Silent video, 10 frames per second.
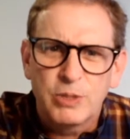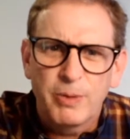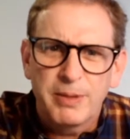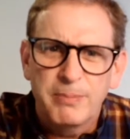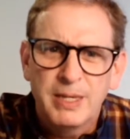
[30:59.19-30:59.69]

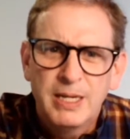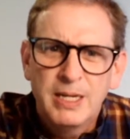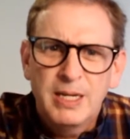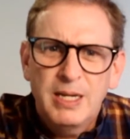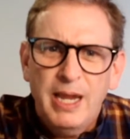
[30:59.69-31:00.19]
with him.
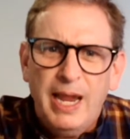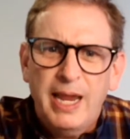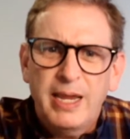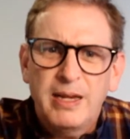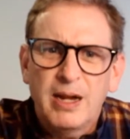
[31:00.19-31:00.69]

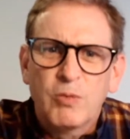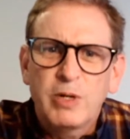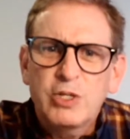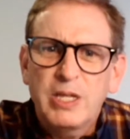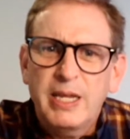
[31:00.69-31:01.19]
And
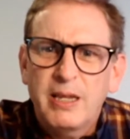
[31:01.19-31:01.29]
originally